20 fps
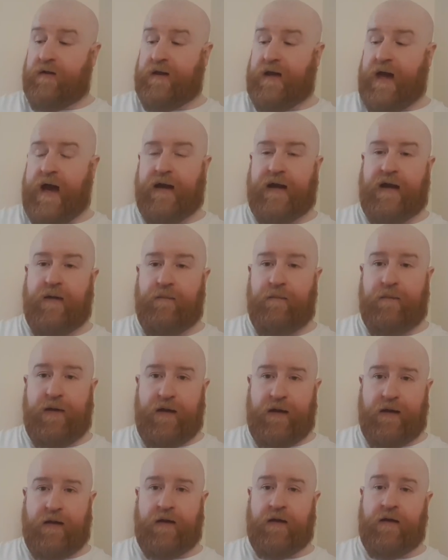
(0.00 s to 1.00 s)
The
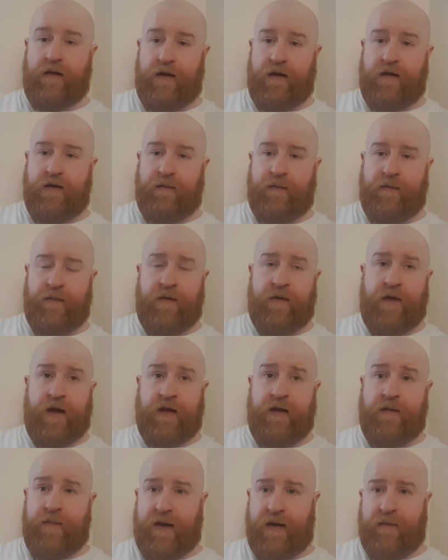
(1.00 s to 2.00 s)
IMB, the
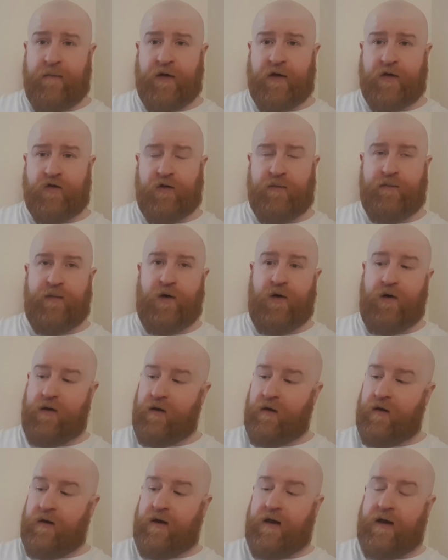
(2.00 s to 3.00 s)
Independent Monitoring Board,
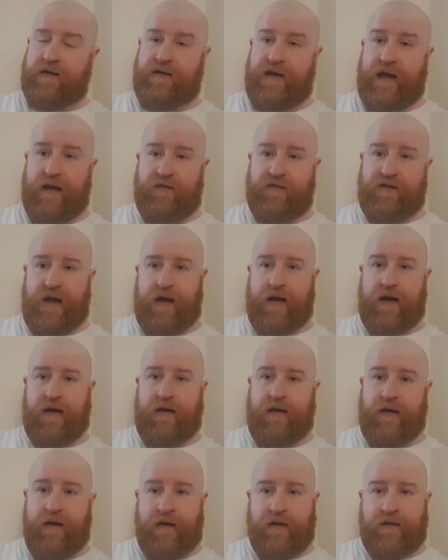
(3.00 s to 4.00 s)
as they've
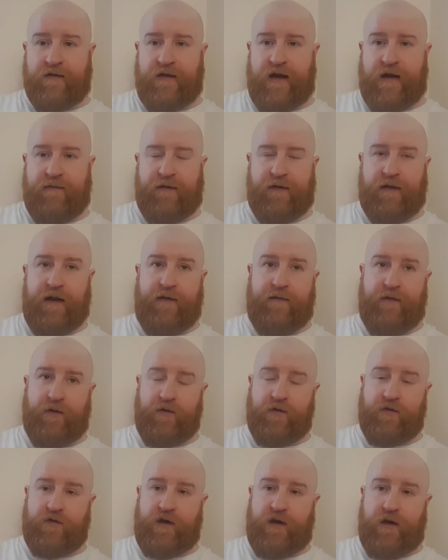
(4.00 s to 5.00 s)
stated, staffing
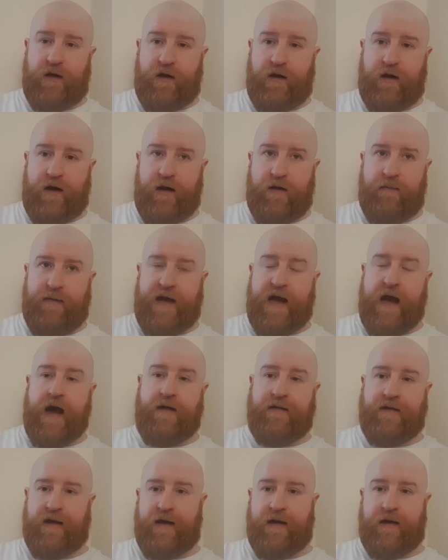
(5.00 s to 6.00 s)
levels are
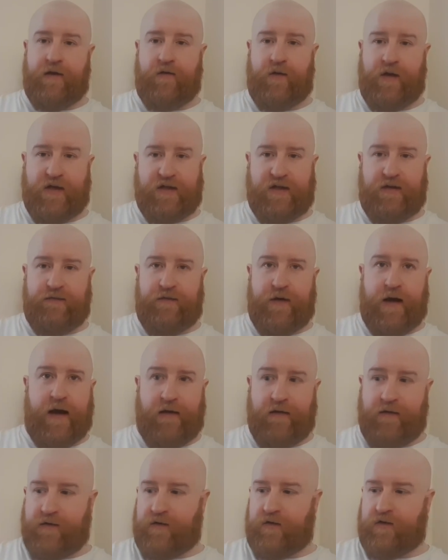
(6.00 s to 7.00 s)
behind the increase in
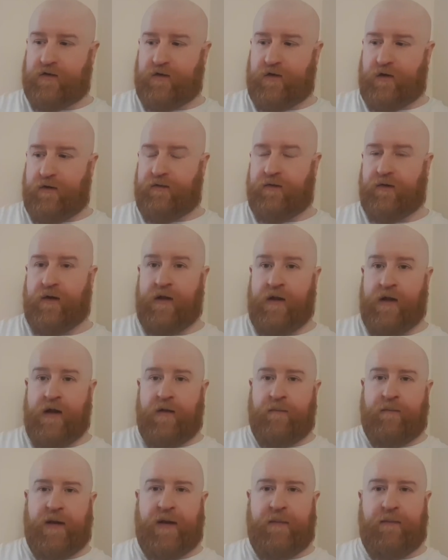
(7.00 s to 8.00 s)
violence and stuff.
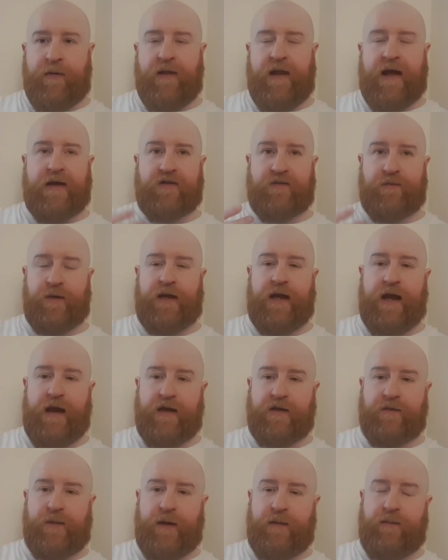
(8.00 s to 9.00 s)
People ask me,
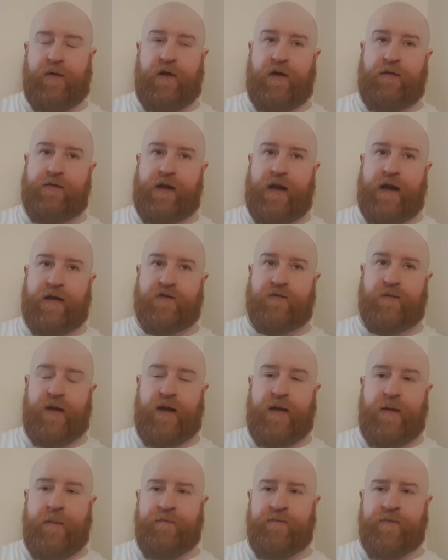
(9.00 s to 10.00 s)
guys, people often ask me,
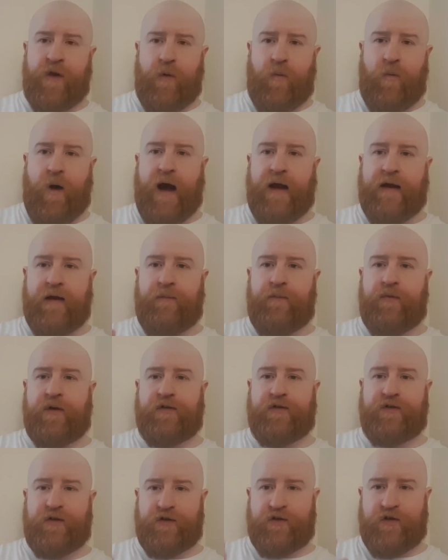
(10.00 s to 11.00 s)
why are
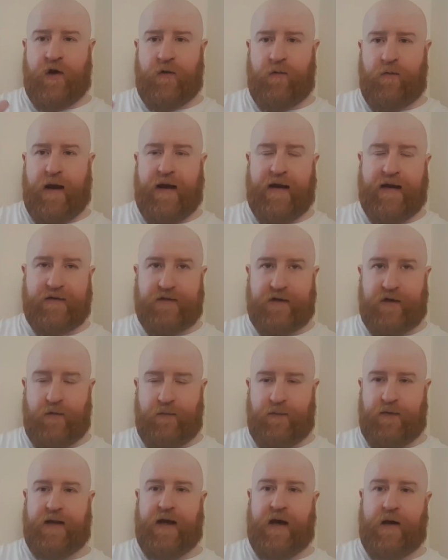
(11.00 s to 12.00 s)
prisoners not rioting
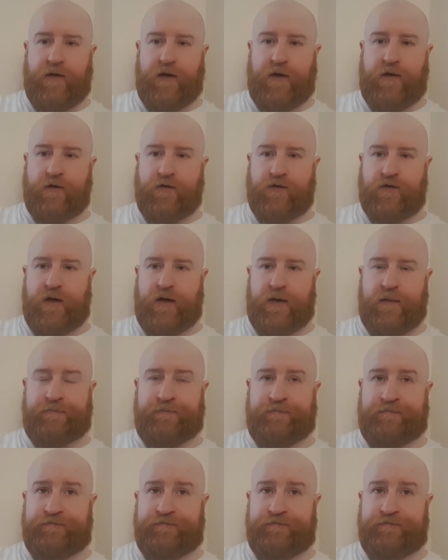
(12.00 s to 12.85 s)
up and down the country?